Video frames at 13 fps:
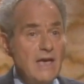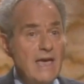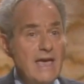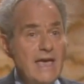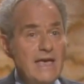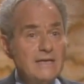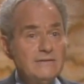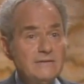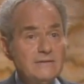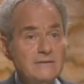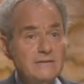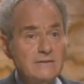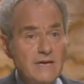
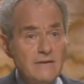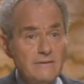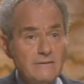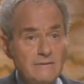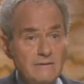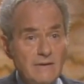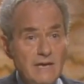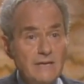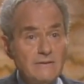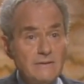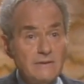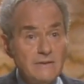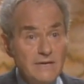and the death
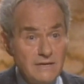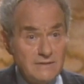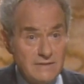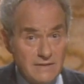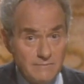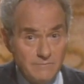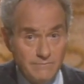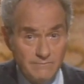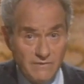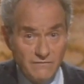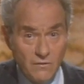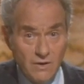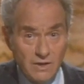in 30
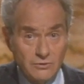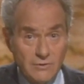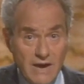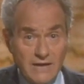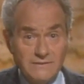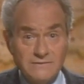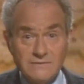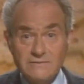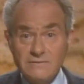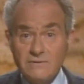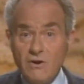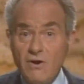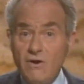before
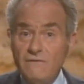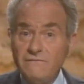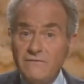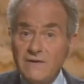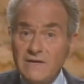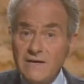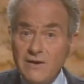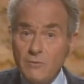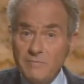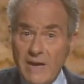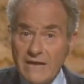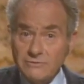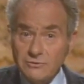Christ of
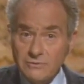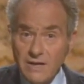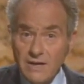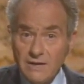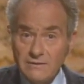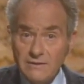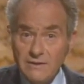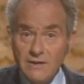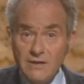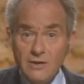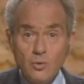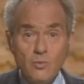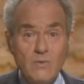Cleopatra,
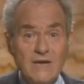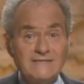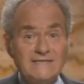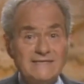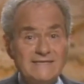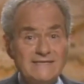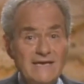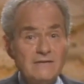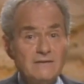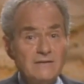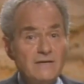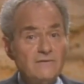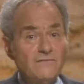who was
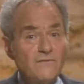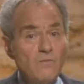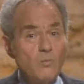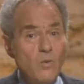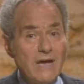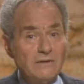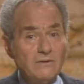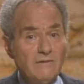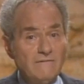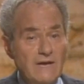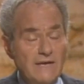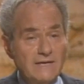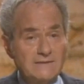descended from one
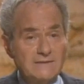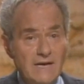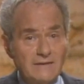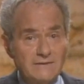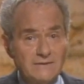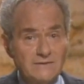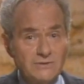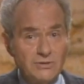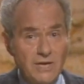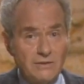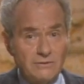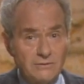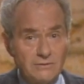of Alexander's
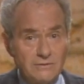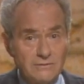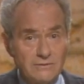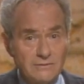generals.